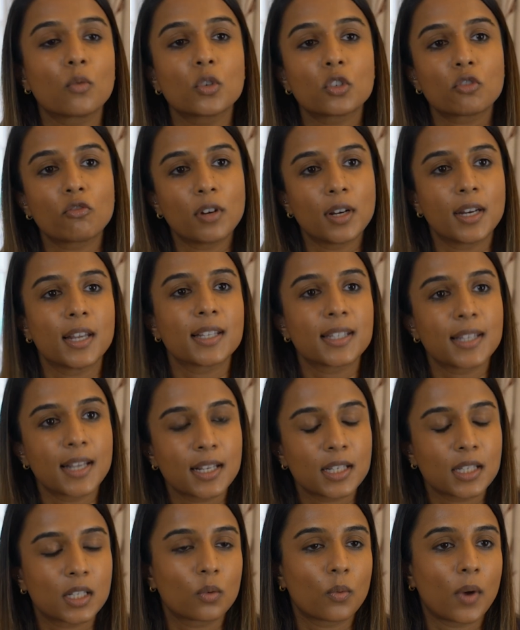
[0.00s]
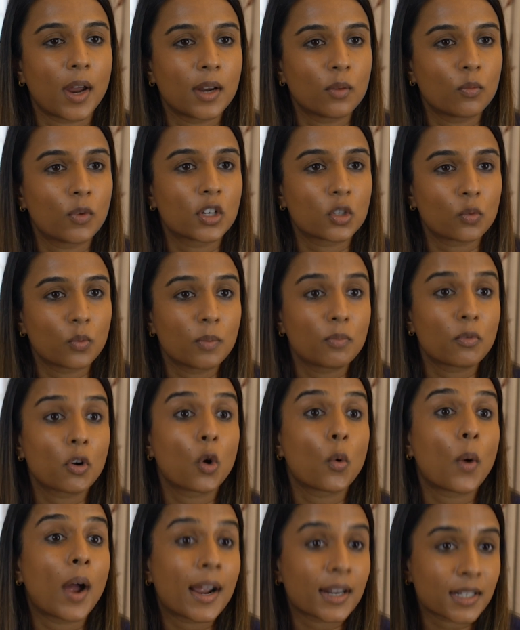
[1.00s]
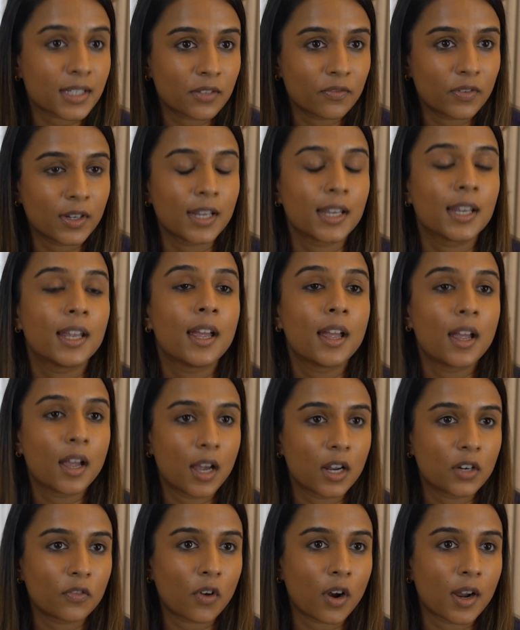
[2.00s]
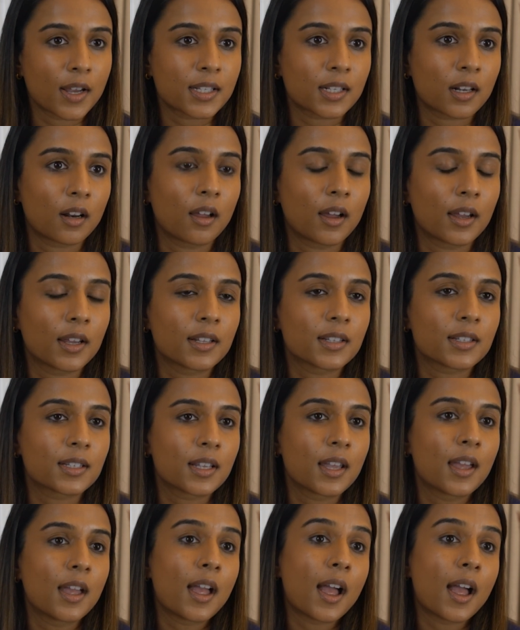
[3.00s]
which really assists the way in which we proactively advise clients.